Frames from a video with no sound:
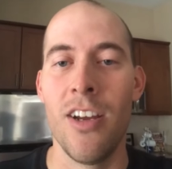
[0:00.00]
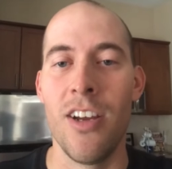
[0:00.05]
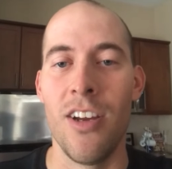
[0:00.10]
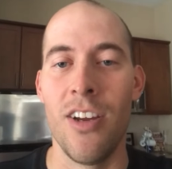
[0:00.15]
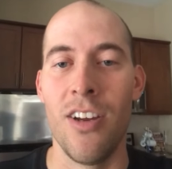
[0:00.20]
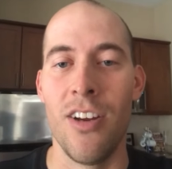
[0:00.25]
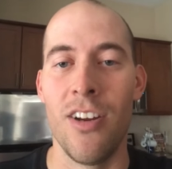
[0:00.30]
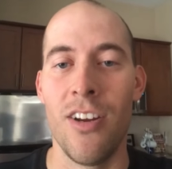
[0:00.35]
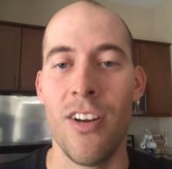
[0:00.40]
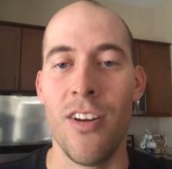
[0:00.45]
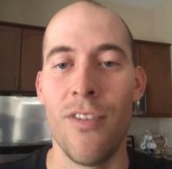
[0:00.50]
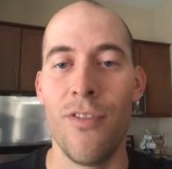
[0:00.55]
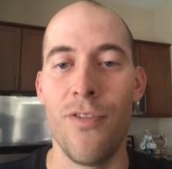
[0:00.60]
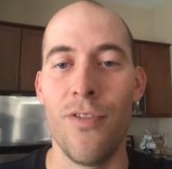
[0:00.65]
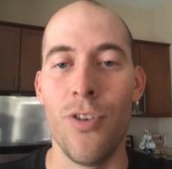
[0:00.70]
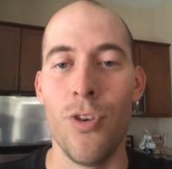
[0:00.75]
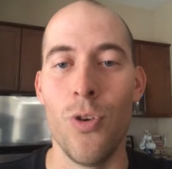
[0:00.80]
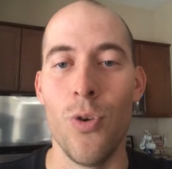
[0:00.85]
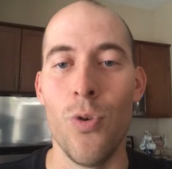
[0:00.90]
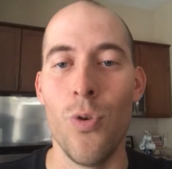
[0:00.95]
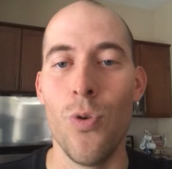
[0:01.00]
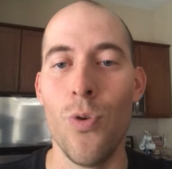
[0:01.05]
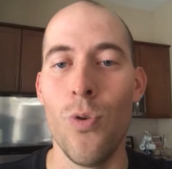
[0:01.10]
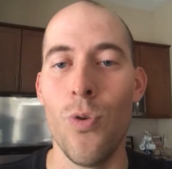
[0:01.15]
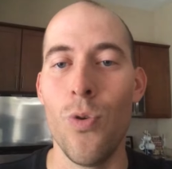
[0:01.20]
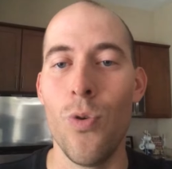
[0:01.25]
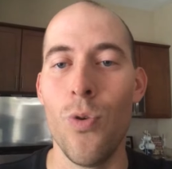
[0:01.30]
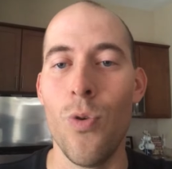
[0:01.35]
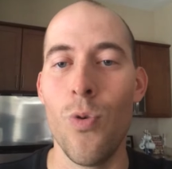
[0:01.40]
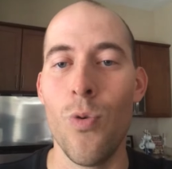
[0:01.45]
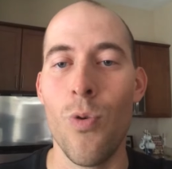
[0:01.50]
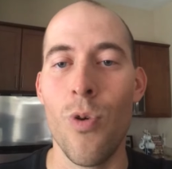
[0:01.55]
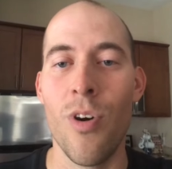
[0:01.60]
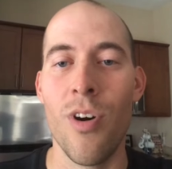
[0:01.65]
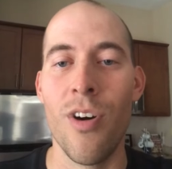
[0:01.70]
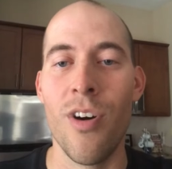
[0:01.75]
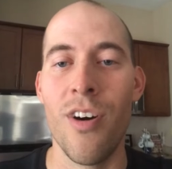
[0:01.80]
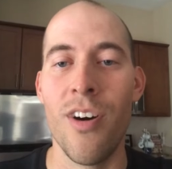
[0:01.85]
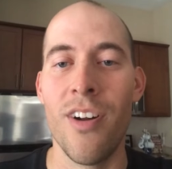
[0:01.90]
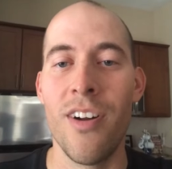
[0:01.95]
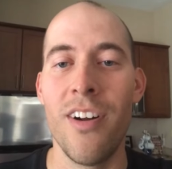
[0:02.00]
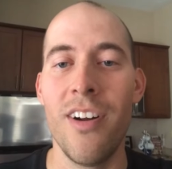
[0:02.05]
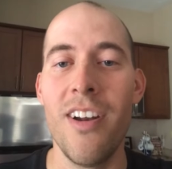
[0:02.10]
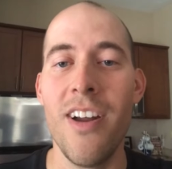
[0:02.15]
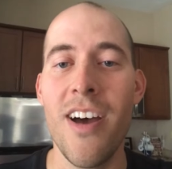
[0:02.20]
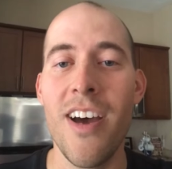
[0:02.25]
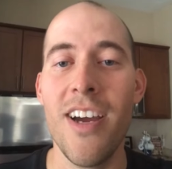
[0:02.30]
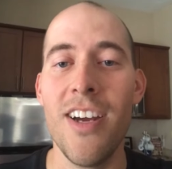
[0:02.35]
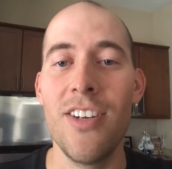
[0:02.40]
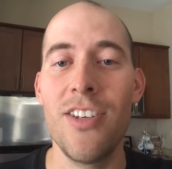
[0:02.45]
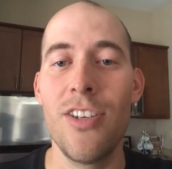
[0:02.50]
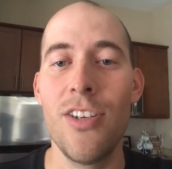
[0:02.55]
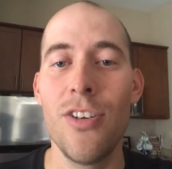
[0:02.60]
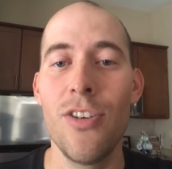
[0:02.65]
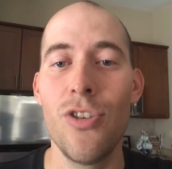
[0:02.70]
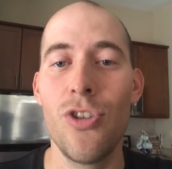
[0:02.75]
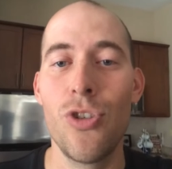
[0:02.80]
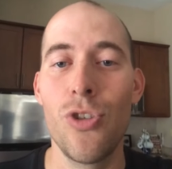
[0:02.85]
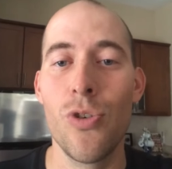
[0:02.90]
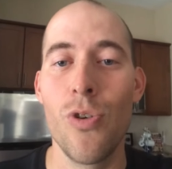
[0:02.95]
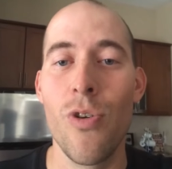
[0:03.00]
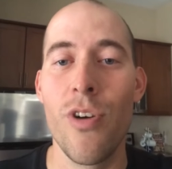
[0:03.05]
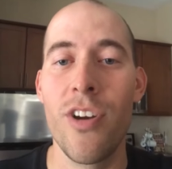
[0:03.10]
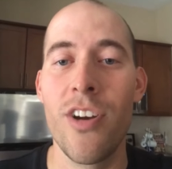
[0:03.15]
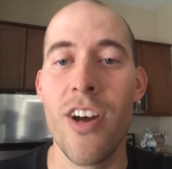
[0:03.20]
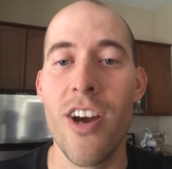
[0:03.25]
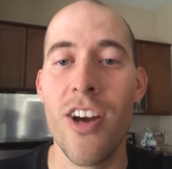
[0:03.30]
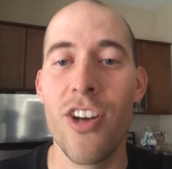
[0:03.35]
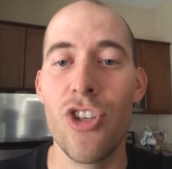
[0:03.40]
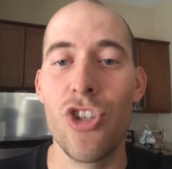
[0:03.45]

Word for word: If you would like to join a